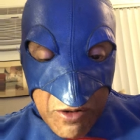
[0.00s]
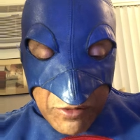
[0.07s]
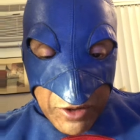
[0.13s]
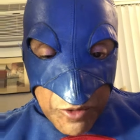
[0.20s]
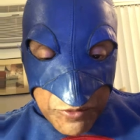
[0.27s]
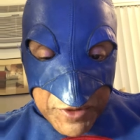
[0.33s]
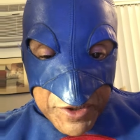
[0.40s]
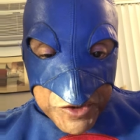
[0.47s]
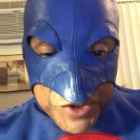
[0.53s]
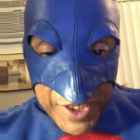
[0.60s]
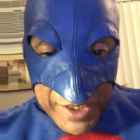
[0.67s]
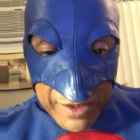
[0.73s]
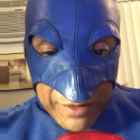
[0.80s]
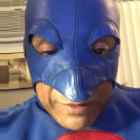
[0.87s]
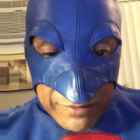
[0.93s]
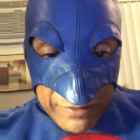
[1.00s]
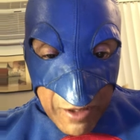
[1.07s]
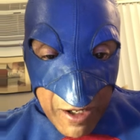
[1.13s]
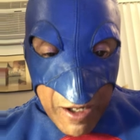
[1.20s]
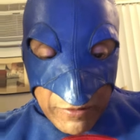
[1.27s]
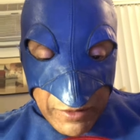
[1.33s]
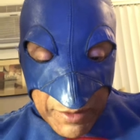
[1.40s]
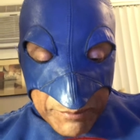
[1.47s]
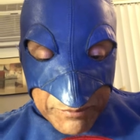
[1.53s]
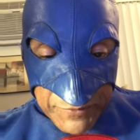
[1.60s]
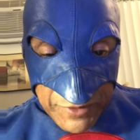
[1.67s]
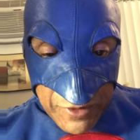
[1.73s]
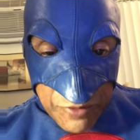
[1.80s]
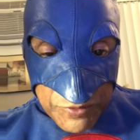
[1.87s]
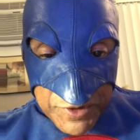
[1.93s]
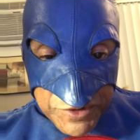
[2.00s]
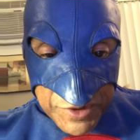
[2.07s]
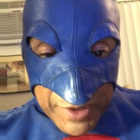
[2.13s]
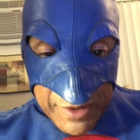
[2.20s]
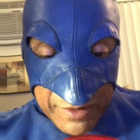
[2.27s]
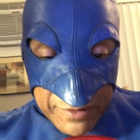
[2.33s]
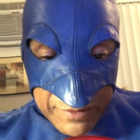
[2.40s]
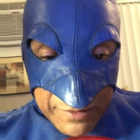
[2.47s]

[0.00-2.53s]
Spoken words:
go to jail. All of them go to jail,